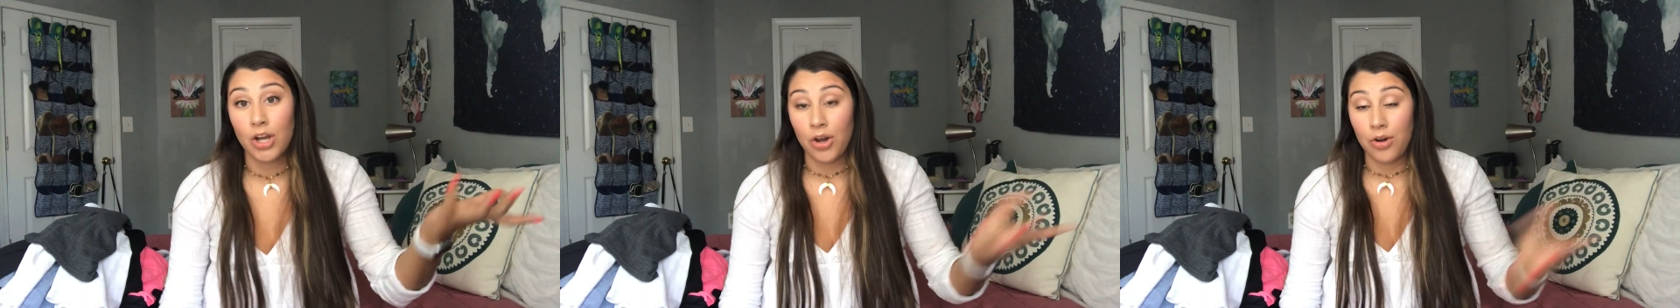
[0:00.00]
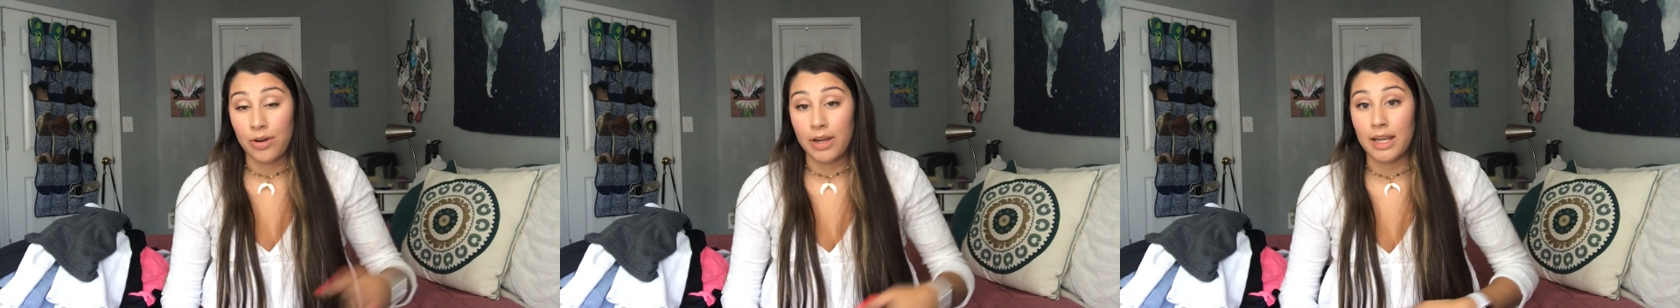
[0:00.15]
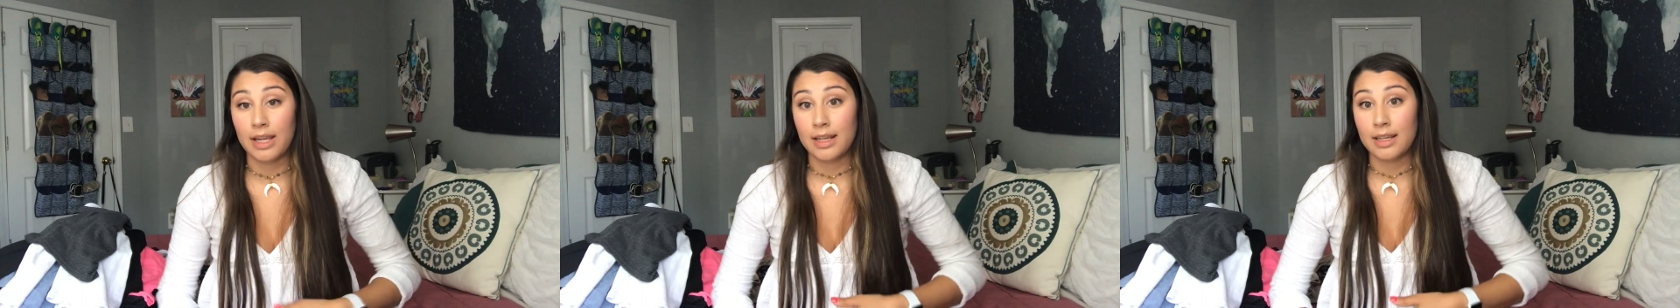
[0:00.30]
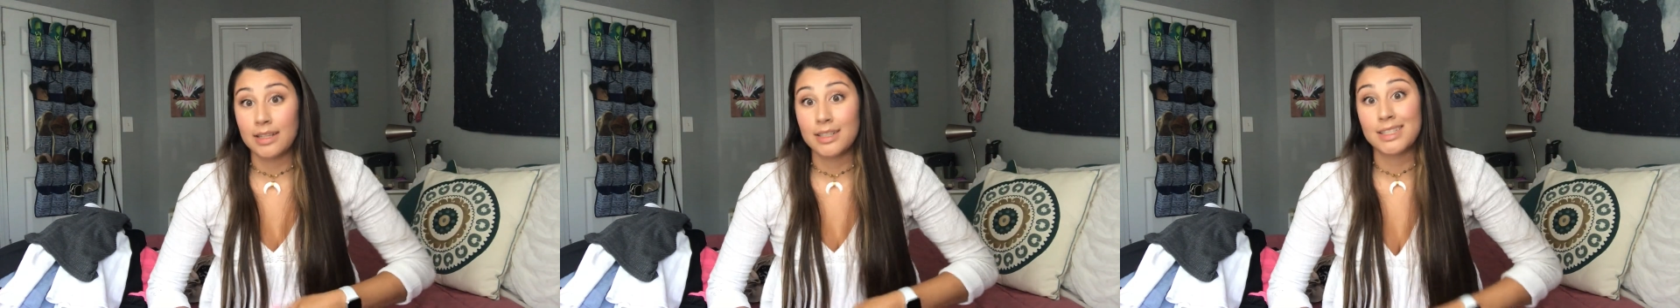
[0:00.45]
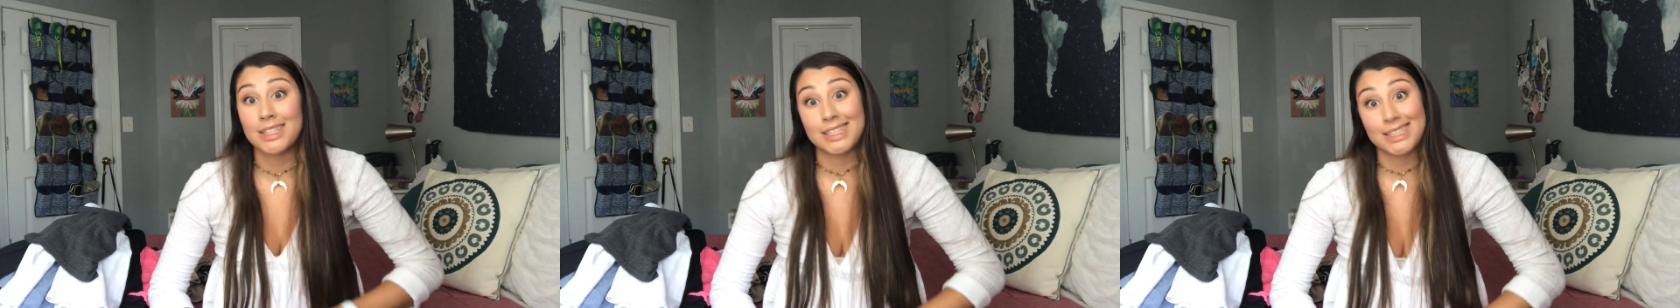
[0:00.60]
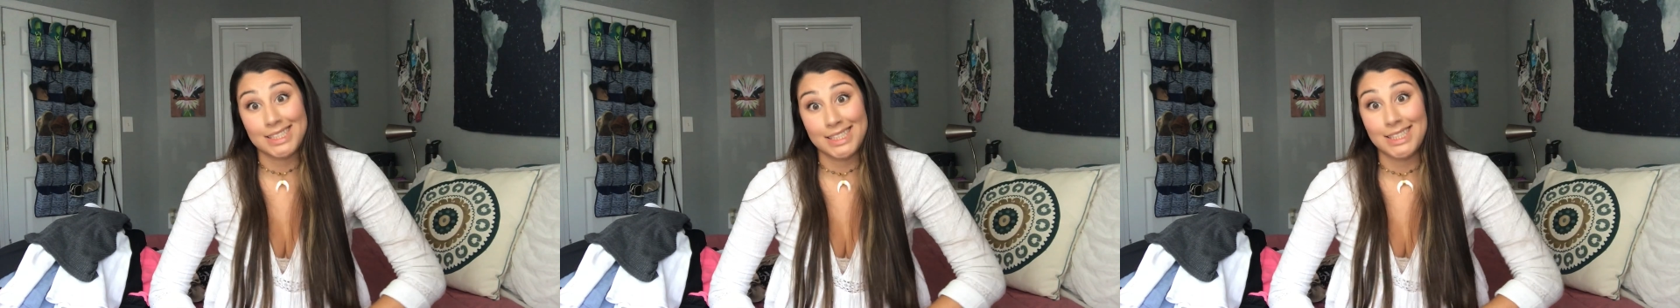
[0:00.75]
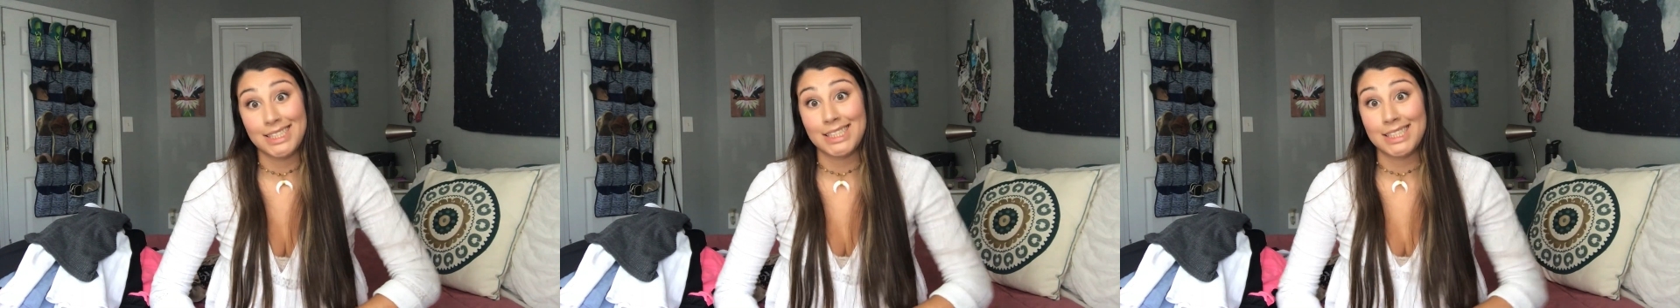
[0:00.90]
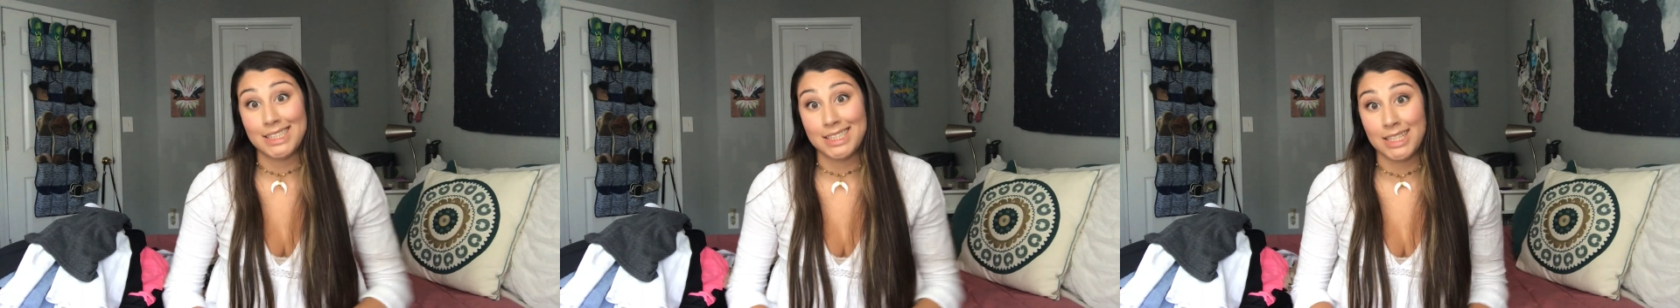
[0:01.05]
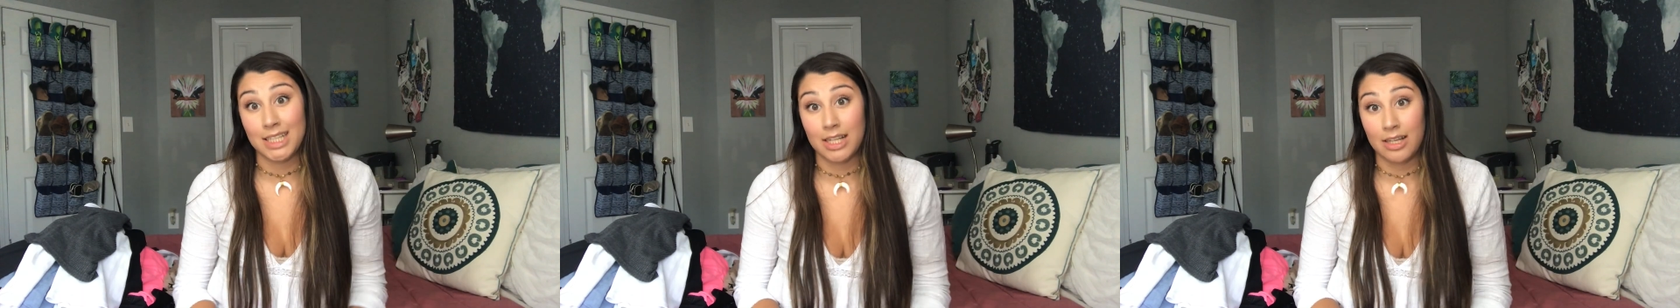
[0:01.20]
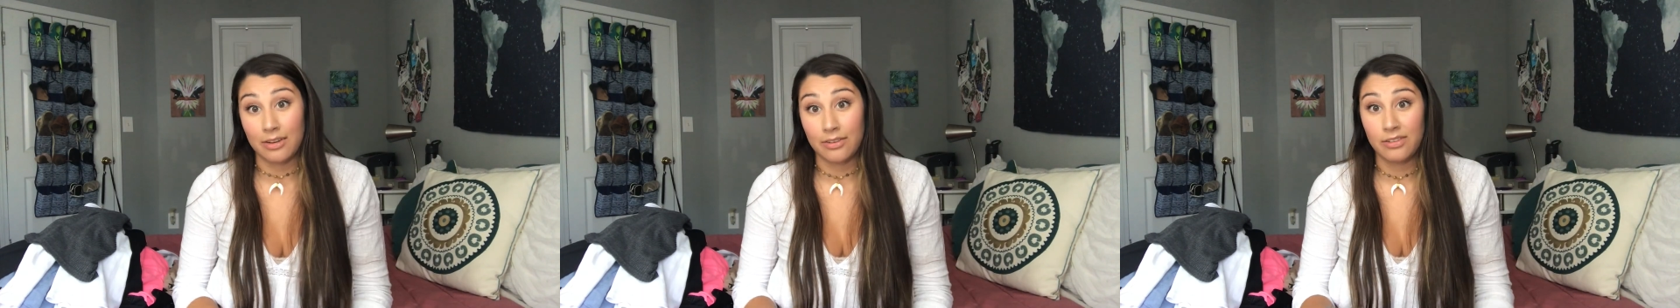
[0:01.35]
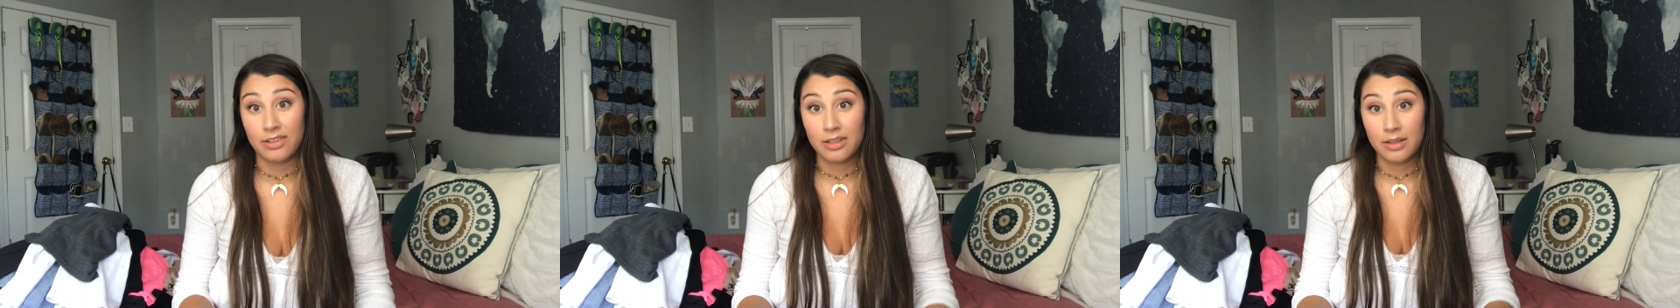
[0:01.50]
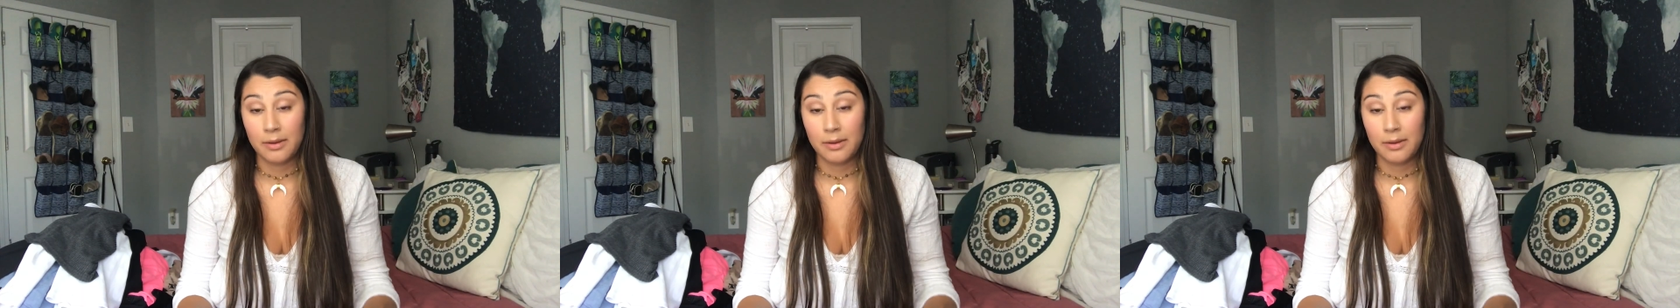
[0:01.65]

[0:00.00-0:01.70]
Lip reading: going, got a lot of stuff,